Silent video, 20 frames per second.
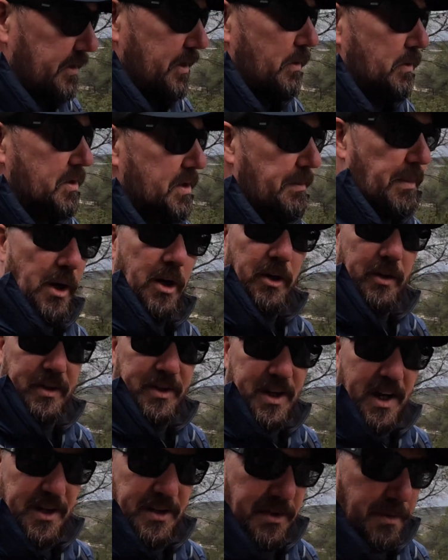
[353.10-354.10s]
to do tomorrow.
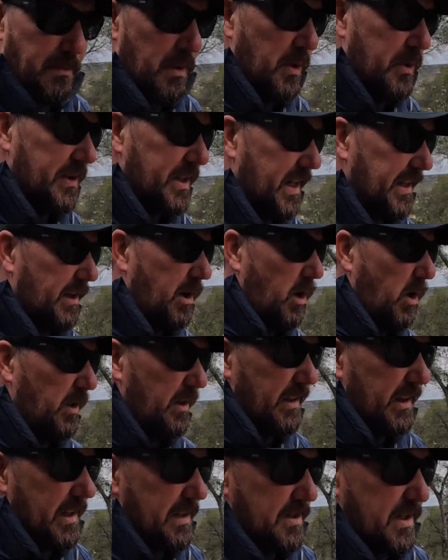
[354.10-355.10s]
It's Easter Monday. The
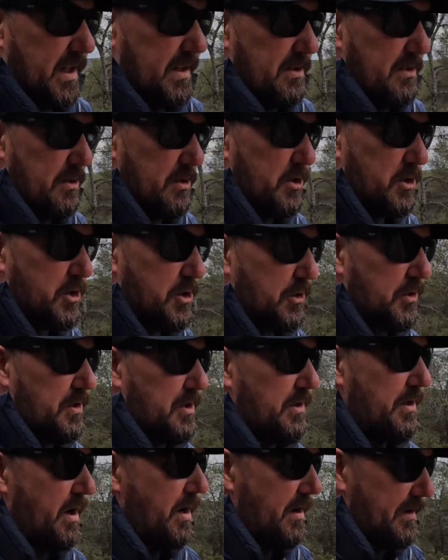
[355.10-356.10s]
holiday season should
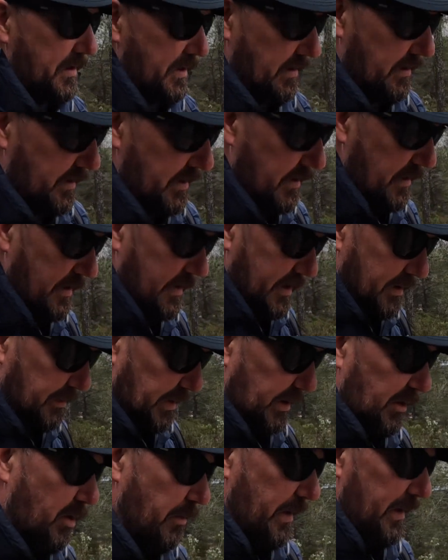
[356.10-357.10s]
start to
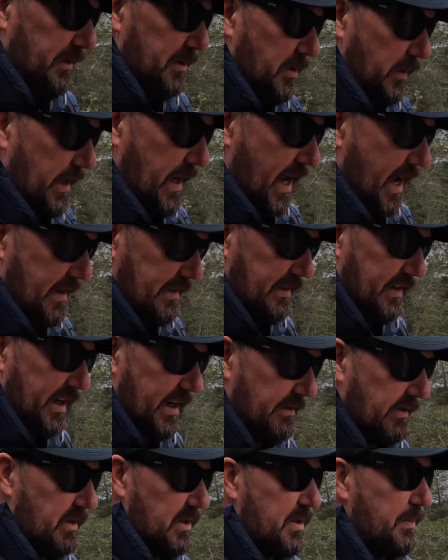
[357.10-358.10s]
be coming to an end
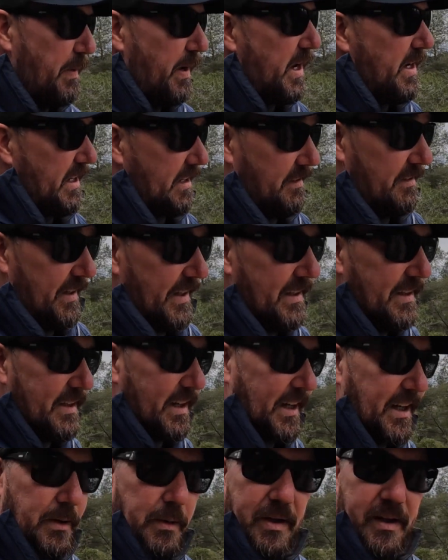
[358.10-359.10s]
here in Spain, I think,
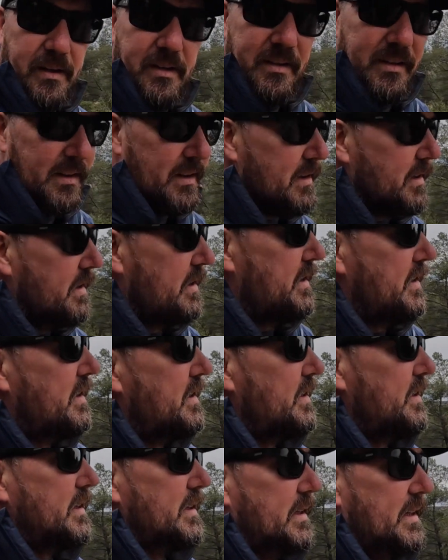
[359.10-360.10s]
anyway.
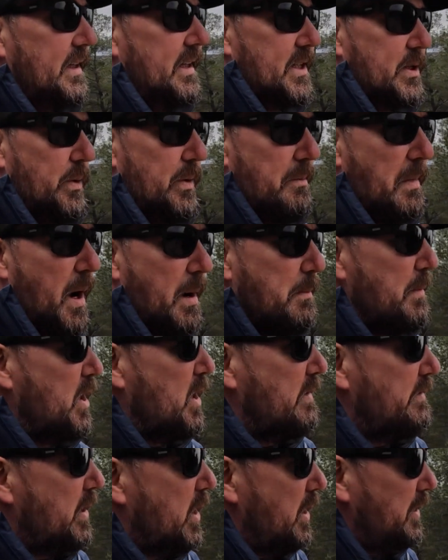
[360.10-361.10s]
So we might
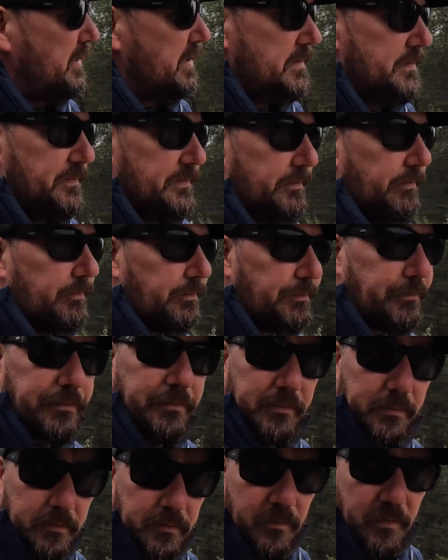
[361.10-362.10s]
move on,
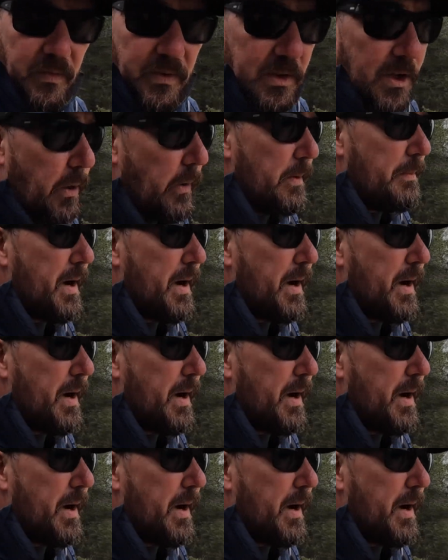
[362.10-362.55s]
or we